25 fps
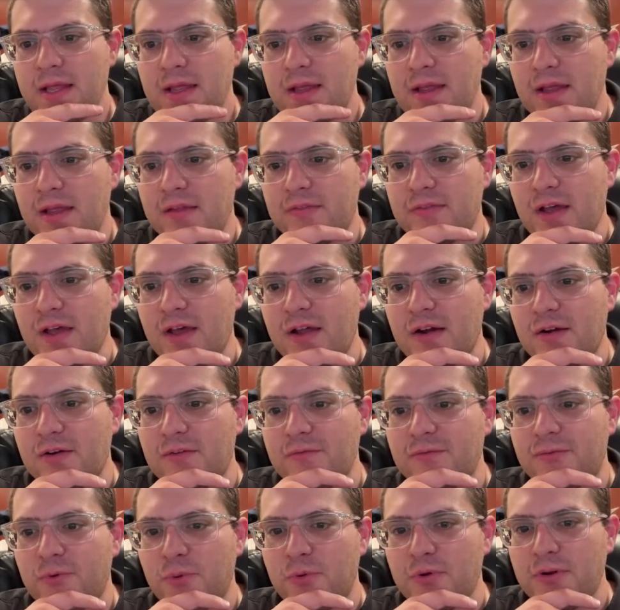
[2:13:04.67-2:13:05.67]
And it's
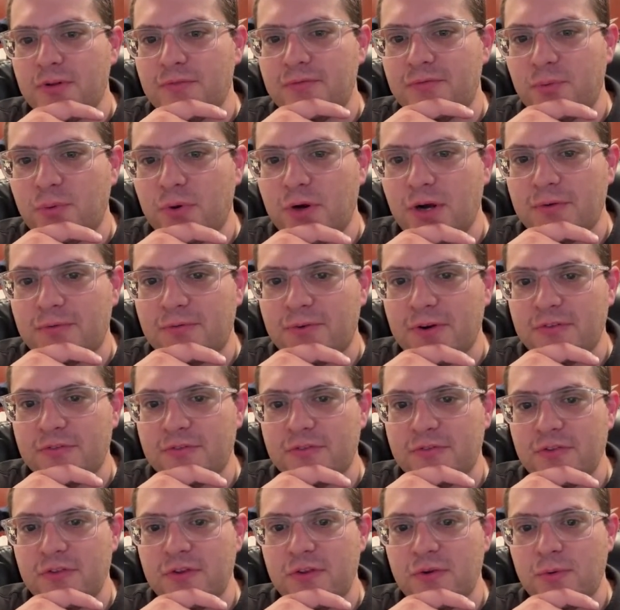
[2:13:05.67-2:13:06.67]
140 for our
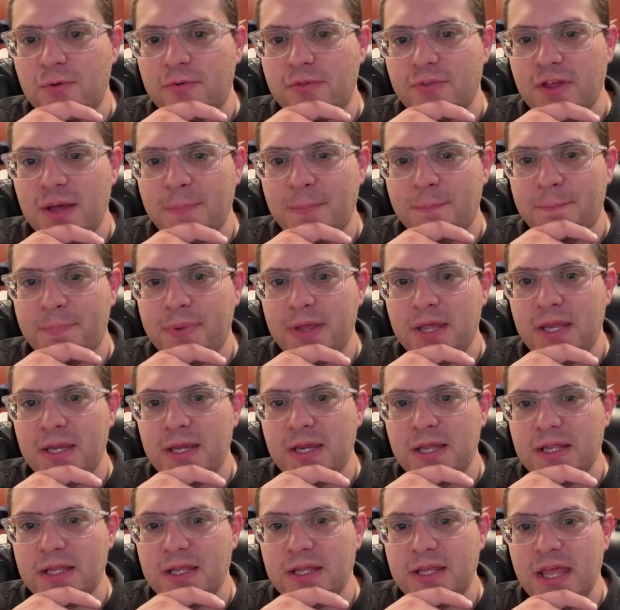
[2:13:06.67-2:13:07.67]
friends to the north up in
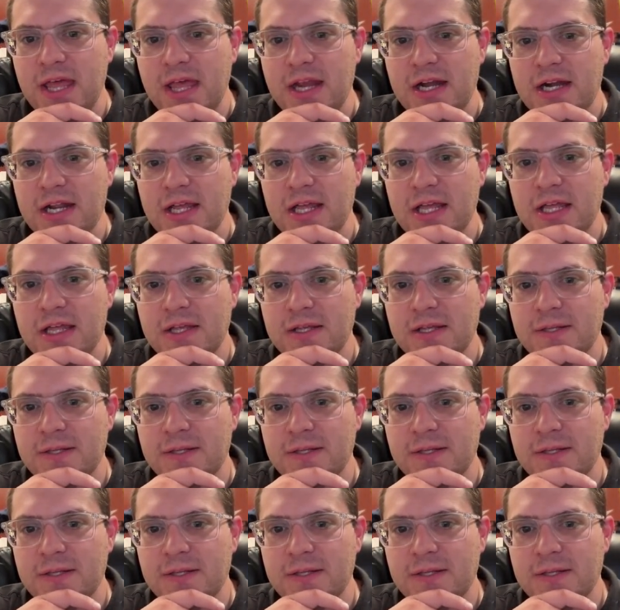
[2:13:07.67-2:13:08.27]
Canada.